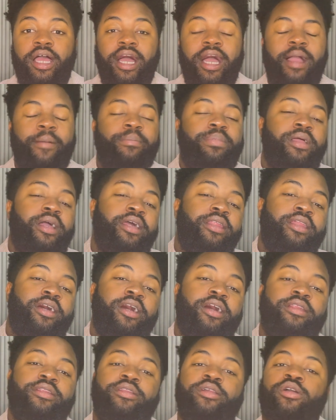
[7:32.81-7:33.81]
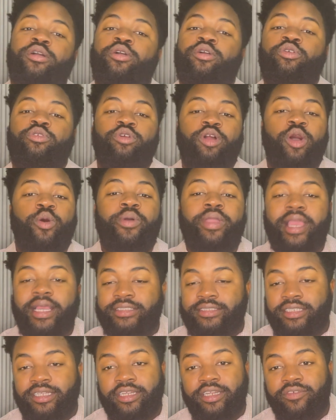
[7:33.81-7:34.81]
I plan on growing
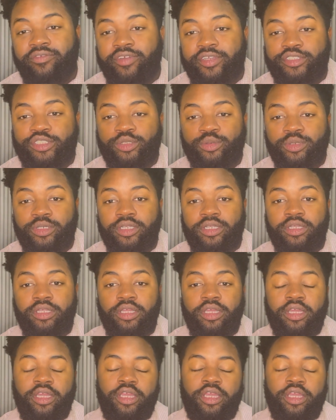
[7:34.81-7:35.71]
as an individual,